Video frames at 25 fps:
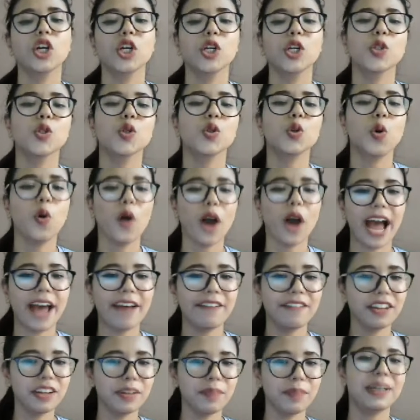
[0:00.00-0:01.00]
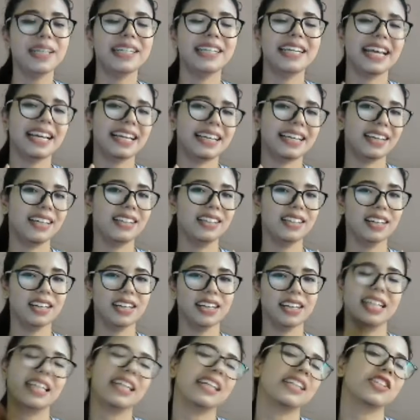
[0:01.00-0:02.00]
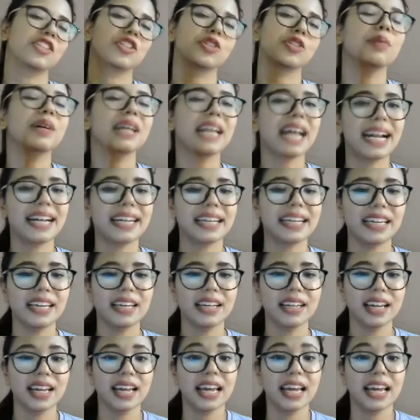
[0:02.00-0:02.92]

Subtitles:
So I will be taking customer ID